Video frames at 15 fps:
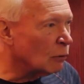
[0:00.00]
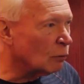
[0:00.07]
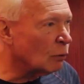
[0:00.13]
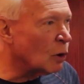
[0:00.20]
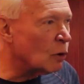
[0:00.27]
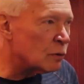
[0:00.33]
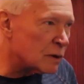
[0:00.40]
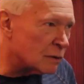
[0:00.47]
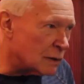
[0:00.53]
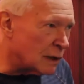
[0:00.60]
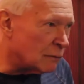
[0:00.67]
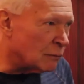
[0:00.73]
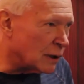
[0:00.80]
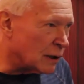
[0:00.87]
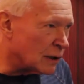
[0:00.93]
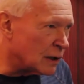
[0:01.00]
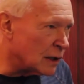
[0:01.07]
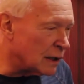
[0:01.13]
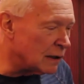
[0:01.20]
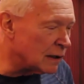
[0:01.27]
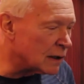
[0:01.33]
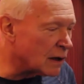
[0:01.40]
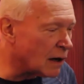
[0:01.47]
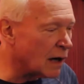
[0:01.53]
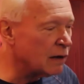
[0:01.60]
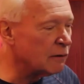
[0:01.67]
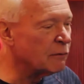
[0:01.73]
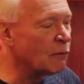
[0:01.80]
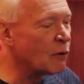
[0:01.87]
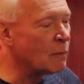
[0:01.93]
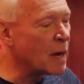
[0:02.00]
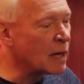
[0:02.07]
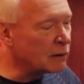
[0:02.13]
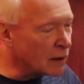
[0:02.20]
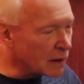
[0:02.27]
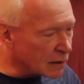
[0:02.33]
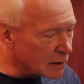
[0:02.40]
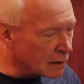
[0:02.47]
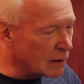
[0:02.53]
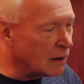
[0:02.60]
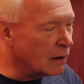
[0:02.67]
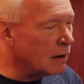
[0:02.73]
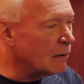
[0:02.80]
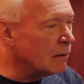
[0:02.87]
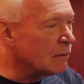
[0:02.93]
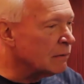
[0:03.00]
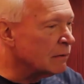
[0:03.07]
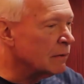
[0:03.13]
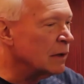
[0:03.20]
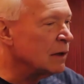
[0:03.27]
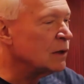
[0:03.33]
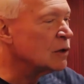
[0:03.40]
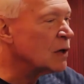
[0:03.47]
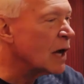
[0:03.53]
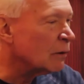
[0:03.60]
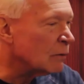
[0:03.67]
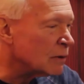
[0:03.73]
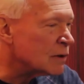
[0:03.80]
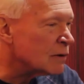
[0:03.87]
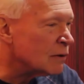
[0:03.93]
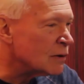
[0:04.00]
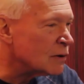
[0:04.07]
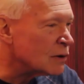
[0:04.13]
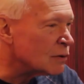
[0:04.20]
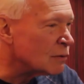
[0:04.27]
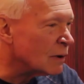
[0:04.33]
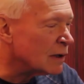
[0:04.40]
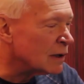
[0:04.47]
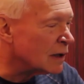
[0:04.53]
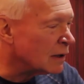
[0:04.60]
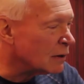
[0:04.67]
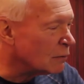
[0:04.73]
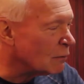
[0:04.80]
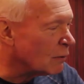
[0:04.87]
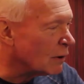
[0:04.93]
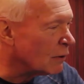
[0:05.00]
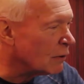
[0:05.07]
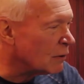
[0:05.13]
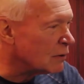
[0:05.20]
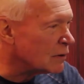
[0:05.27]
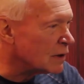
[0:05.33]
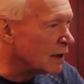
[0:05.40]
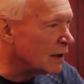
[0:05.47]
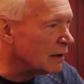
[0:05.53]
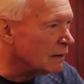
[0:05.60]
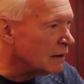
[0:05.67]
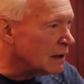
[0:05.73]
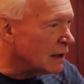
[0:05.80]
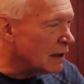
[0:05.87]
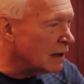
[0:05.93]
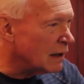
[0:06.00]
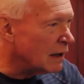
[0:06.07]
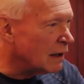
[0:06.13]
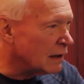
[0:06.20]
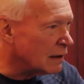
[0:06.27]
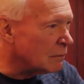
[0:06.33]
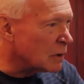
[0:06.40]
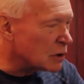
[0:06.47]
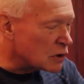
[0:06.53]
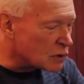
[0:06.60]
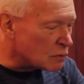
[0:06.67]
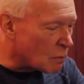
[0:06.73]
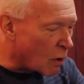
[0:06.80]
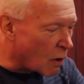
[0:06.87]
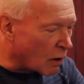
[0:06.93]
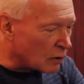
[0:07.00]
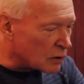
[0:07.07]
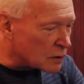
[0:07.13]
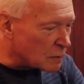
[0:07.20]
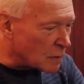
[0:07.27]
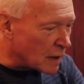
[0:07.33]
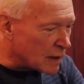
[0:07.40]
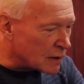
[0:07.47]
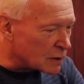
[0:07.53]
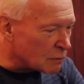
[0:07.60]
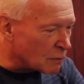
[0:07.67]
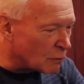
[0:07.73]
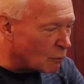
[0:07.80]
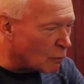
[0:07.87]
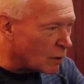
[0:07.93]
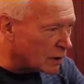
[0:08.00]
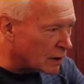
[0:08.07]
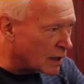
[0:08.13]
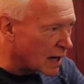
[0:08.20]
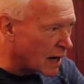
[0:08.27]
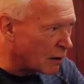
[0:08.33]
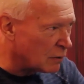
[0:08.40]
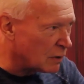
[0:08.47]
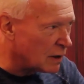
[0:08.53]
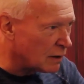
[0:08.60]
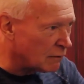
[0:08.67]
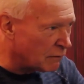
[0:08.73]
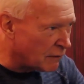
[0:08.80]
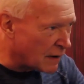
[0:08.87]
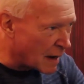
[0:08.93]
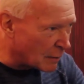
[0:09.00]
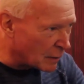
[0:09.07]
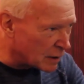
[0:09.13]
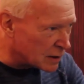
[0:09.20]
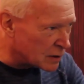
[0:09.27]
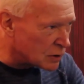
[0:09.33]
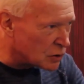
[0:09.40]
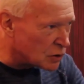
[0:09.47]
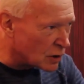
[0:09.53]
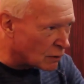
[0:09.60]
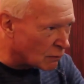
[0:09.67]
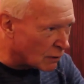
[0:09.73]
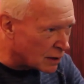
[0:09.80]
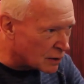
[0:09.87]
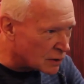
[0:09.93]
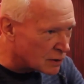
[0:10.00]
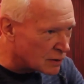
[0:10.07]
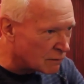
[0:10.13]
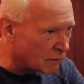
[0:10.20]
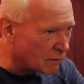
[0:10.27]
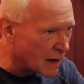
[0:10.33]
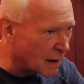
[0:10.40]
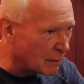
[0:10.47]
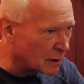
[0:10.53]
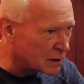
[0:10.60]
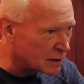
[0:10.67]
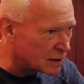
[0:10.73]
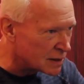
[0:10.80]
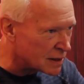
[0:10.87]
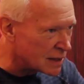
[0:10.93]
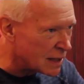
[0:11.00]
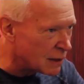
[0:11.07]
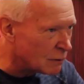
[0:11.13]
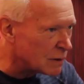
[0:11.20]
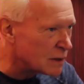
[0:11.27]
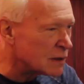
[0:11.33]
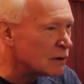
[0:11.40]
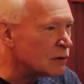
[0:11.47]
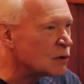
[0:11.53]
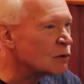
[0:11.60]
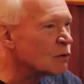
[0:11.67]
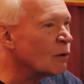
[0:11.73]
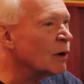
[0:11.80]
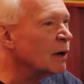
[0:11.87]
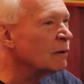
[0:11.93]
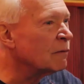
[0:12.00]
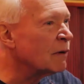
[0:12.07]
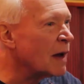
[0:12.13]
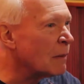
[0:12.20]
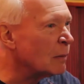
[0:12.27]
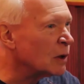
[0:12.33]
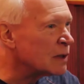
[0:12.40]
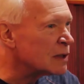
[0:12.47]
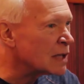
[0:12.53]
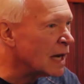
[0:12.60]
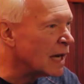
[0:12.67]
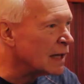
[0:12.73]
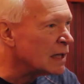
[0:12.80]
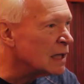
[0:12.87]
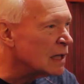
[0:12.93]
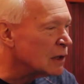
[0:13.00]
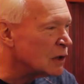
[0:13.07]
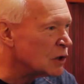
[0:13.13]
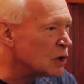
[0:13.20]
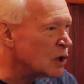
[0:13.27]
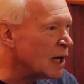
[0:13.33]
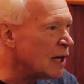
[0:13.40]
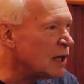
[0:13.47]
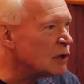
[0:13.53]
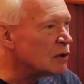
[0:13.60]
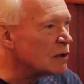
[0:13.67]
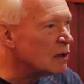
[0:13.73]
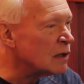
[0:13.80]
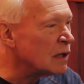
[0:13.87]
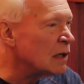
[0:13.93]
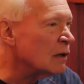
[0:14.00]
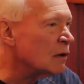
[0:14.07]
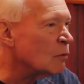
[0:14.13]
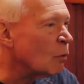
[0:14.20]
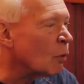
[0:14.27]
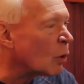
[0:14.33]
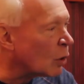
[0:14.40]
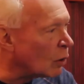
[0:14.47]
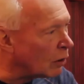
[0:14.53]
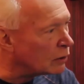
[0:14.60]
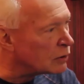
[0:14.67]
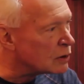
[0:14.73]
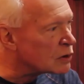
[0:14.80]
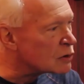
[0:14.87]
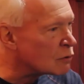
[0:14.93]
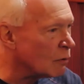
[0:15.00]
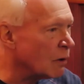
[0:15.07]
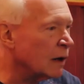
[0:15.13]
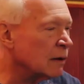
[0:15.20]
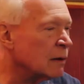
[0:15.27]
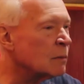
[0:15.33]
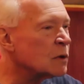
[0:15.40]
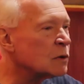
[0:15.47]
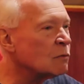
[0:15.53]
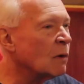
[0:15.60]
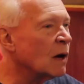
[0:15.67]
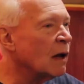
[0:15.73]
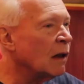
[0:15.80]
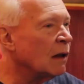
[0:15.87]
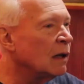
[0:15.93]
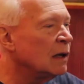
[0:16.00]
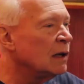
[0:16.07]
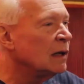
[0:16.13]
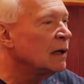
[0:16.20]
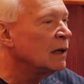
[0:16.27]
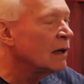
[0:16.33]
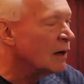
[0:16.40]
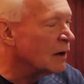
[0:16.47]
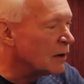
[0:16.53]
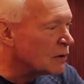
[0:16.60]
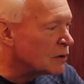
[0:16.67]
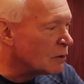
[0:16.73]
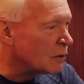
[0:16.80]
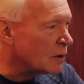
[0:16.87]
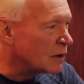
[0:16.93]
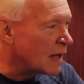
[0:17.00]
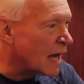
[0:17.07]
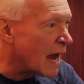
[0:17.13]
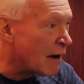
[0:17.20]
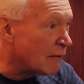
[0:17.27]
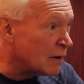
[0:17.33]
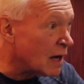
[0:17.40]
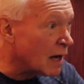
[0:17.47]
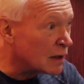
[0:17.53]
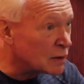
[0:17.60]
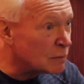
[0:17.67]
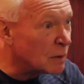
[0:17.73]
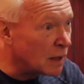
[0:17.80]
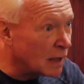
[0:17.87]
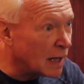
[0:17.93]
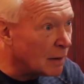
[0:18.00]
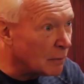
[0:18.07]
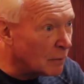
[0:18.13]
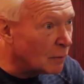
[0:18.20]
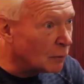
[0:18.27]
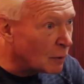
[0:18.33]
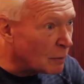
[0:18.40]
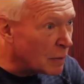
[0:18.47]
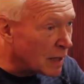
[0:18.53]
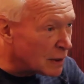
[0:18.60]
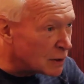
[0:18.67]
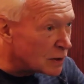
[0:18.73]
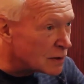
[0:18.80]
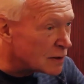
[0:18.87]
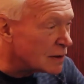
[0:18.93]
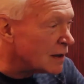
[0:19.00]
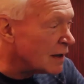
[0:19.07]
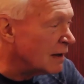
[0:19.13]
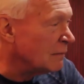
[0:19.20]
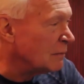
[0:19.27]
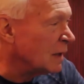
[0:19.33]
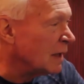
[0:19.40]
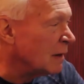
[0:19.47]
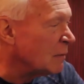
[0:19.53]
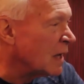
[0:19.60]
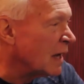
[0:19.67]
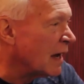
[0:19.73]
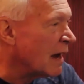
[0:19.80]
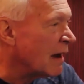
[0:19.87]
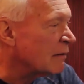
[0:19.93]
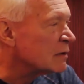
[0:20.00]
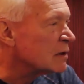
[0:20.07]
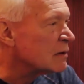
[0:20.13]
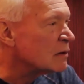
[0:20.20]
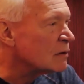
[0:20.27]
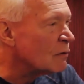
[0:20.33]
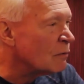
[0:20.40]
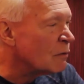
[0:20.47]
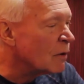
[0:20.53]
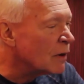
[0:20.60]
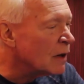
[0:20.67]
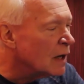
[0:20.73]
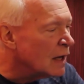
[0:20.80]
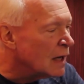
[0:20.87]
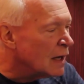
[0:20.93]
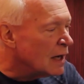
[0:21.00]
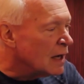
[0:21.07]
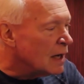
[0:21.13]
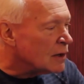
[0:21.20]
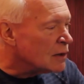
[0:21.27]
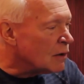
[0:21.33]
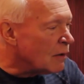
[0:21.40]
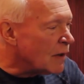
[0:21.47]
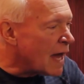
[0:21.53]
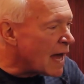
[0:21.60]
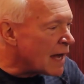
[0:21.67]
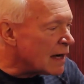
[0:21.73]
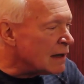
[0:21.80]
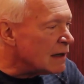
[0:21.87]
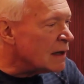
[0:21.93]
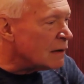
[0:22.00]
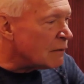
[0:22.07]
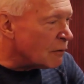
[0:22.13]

wrote in the kind of format that uh, the Shannara series is written in, where there's a in a much smaller space with one county and families and generations of families and secrets destroying families and the change in, in the world destroying them as well. Uh, so that the have-nots became rapacious and the, became the haves and so forth. So that, and then the